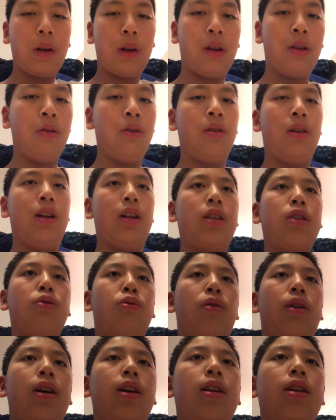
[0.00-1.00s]
through this
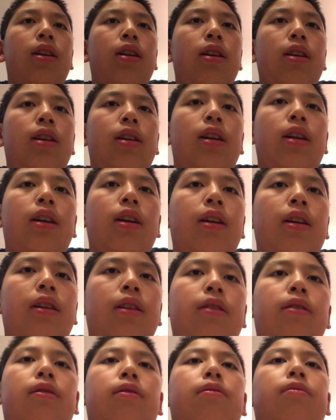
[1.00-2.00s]
one.
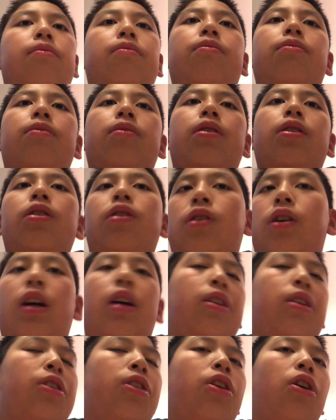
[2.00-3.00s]

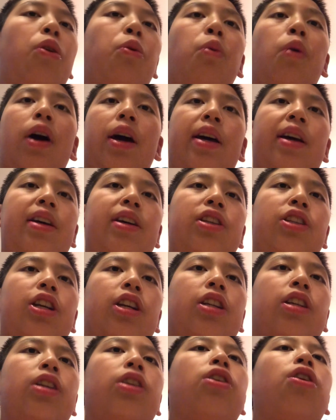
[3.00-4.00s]
Okay, no way,
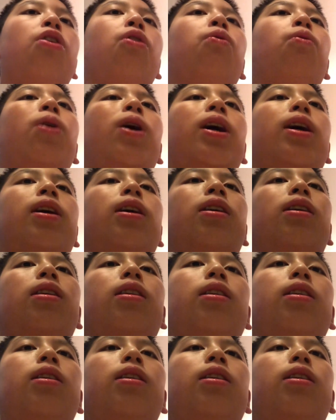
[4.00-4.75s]
just no way.